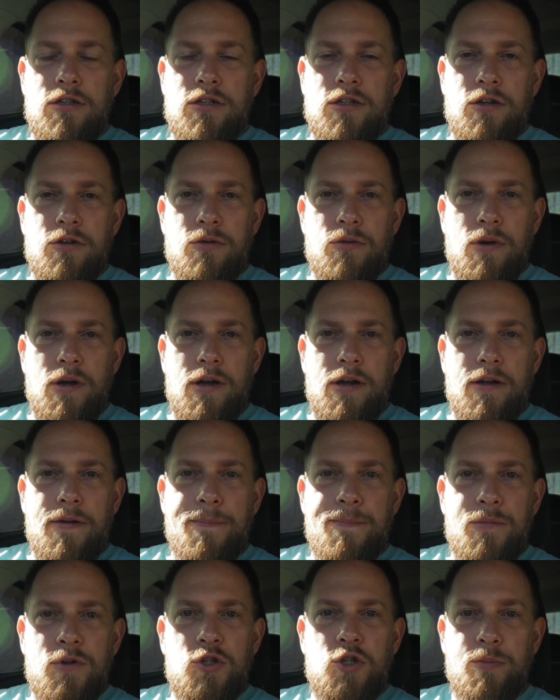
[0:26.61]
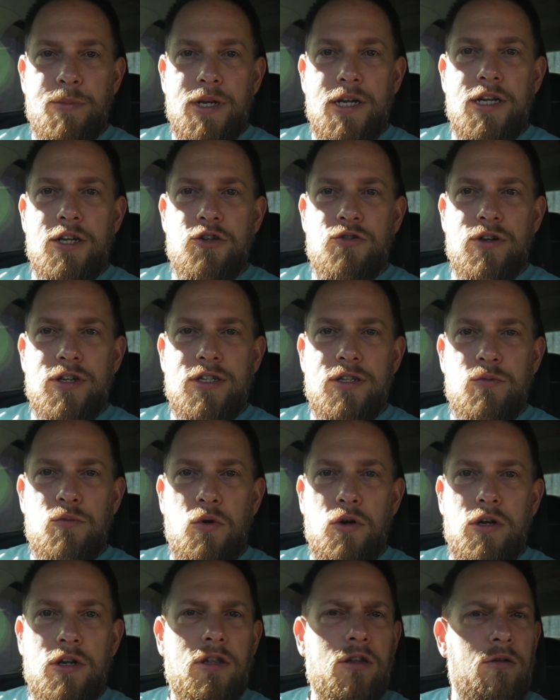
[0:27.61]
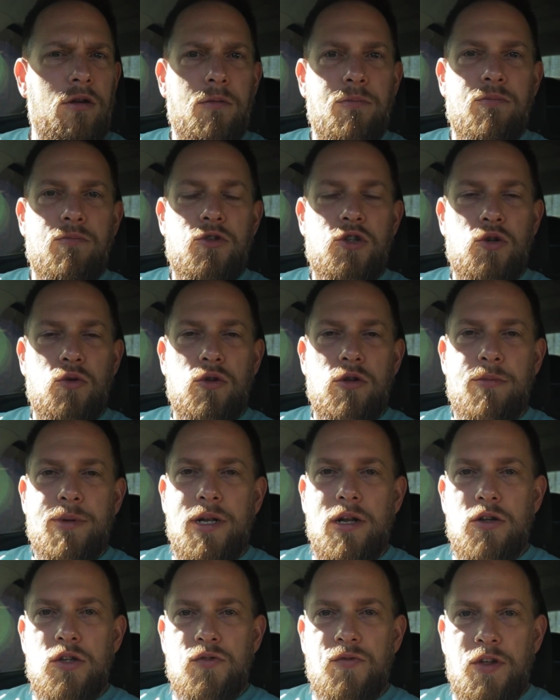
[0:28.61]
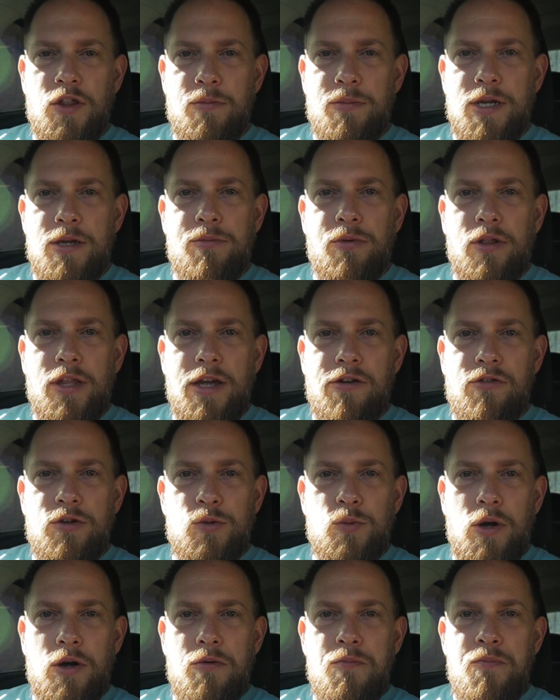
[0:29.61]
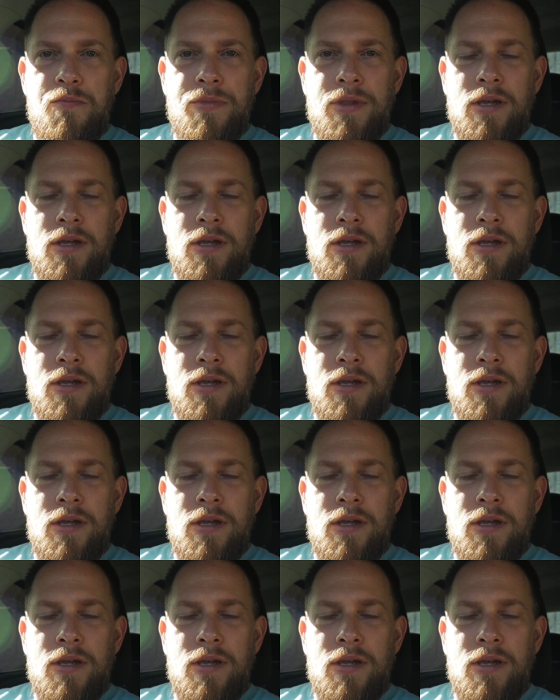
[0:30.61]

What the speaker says: so should be an interesting one, and I'm sure there'll be loads of other people there as well.